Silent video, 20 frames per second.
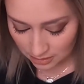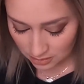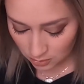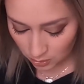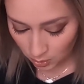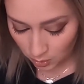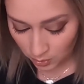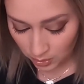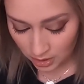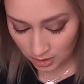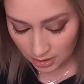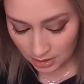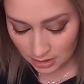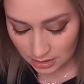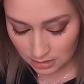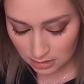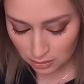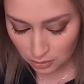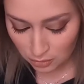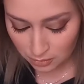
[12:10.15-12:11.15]
So,
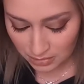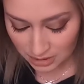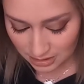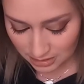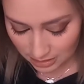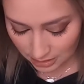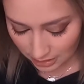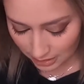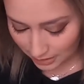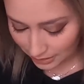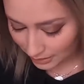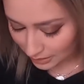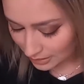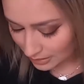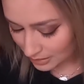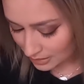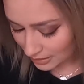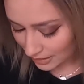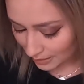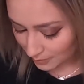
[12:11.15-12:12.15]
si no me siguen en
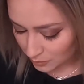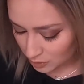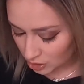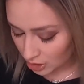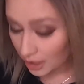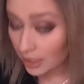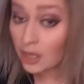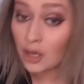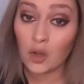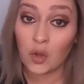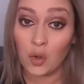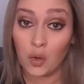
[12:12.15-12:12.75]
Snapchat,